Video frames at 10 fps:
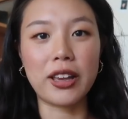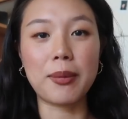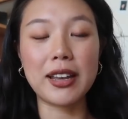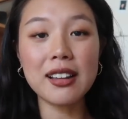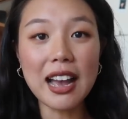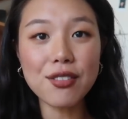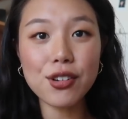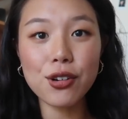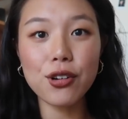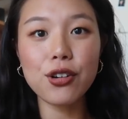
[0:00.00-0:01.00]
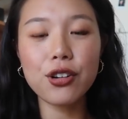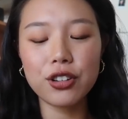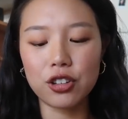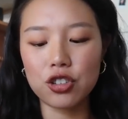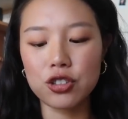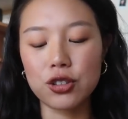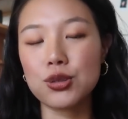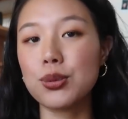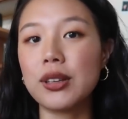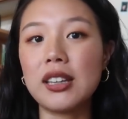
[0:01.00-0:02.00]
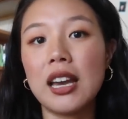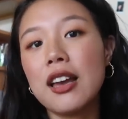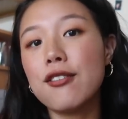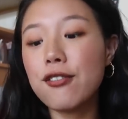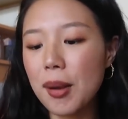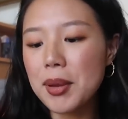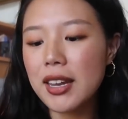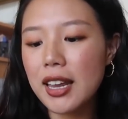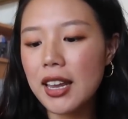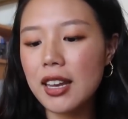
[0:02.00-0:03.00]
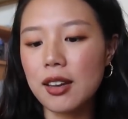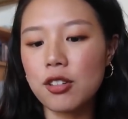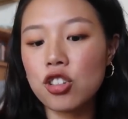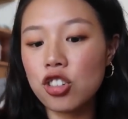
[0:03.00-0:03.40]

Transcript: like my clavicle and it just looks really feminine and